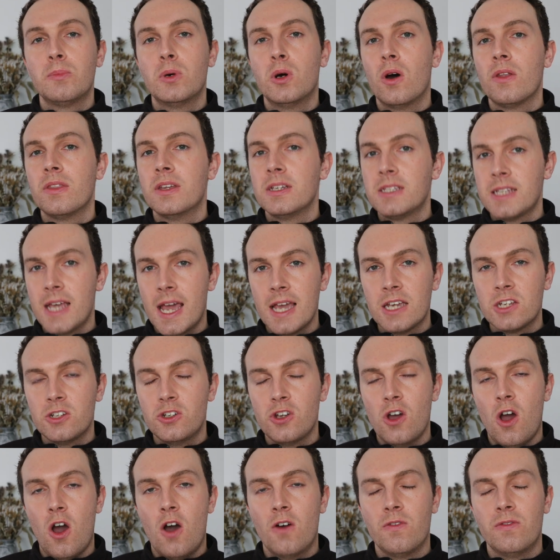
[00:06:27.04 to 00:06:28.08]
But the
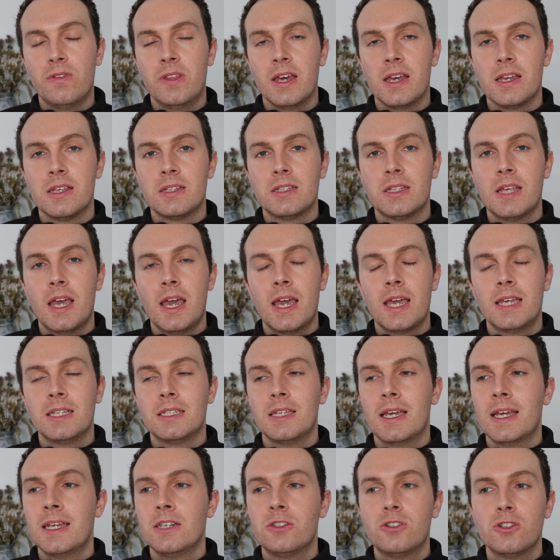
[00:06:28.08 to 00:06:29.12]
texture of this
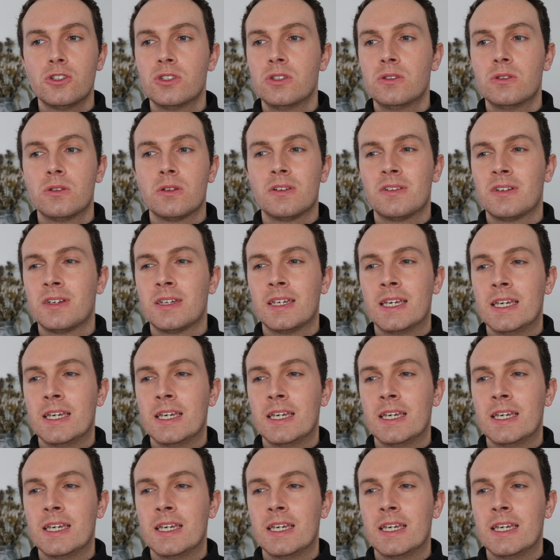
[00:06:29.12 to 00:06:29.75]
is it doesn't